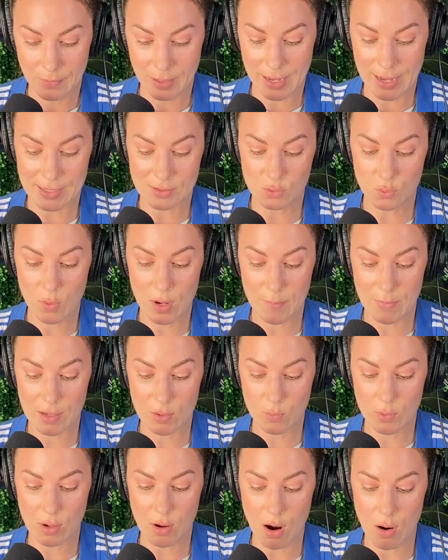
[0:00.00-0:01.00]
As
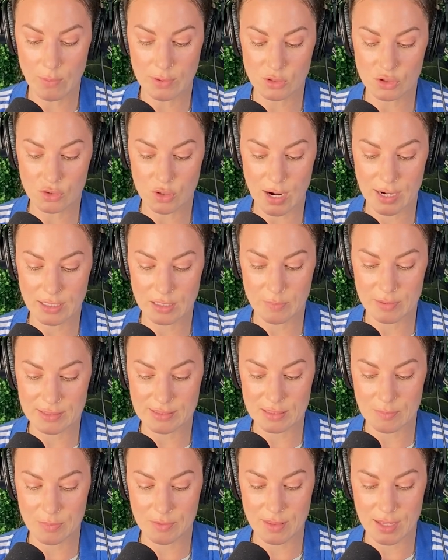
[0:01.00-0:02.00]
women, we are always trying to be
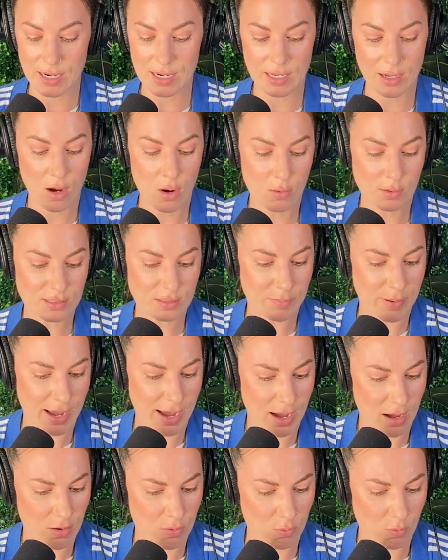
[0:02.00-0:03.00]
sympathetic. Oh, is
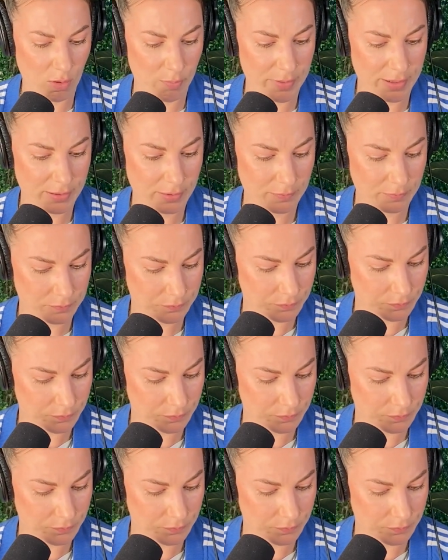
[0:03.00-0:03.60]
Pat a woman?